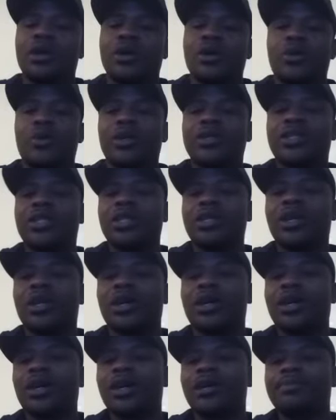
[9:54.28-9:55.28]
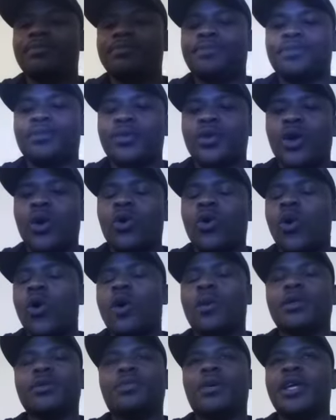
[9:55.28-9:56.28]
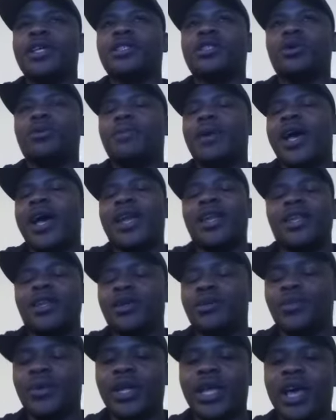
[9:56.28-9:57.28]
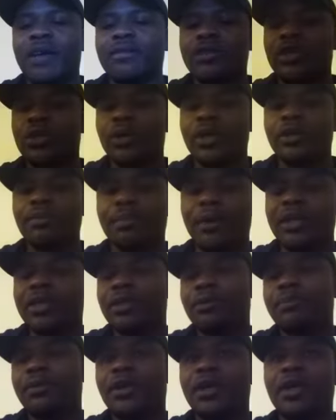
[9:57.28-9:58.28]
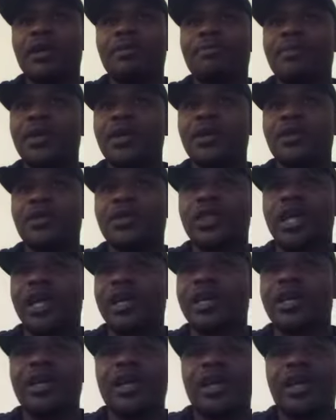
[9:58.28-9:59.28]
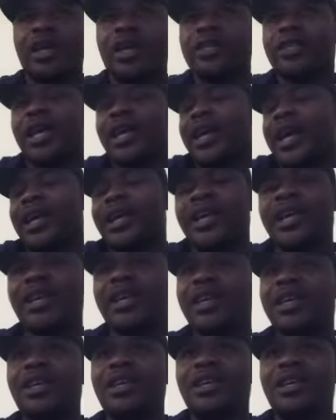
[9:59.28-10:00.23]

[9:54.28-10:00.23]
once he, uh, O'Korn was playing so bad, he didn't really have a choice but to put in Peters. Like it's like I can't get, he